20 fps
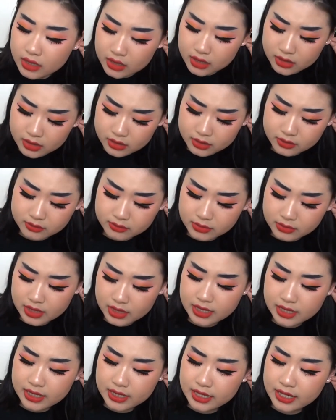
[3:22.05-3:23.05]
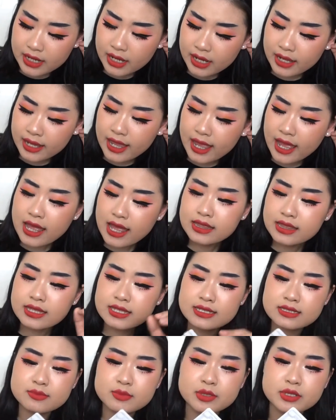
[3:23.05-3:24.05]
Um, I had
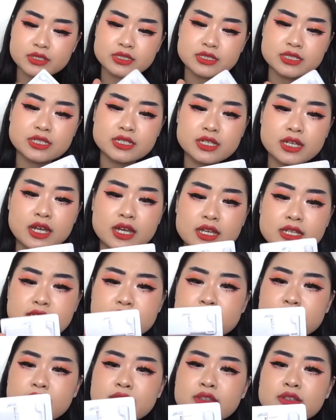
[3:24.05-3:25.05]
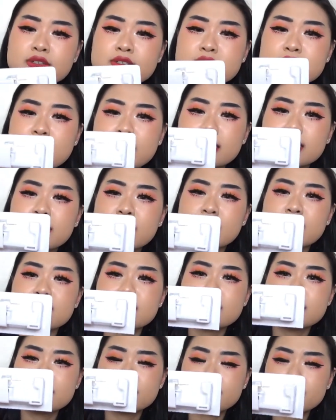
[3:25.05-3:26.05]
this piercing gun, so it looks like
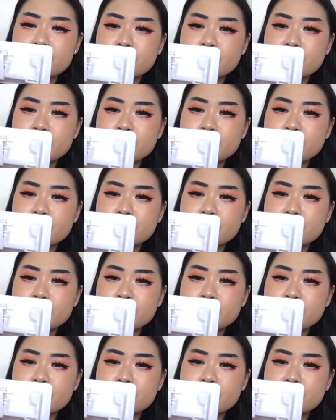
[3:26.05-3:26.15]
this.